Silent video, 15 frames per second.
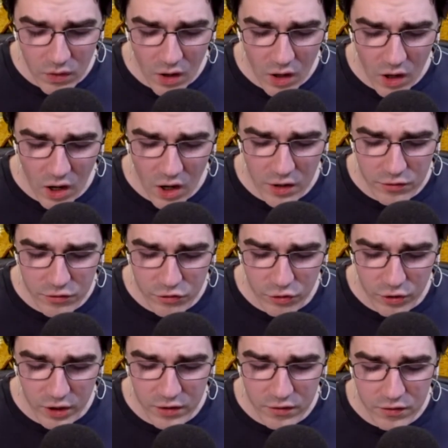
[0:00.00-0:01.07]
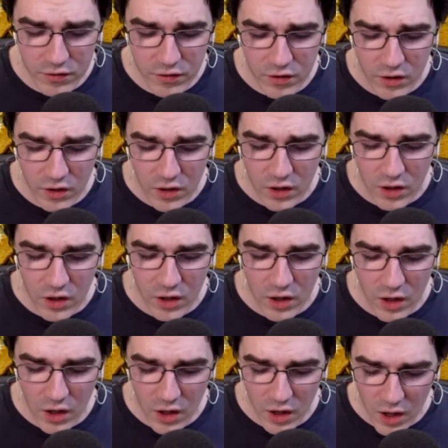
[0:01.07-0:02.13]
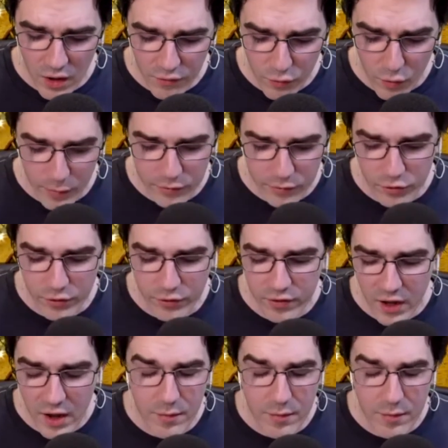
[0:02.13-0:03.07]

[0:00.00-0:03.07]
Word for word: uh, students, uh, former students,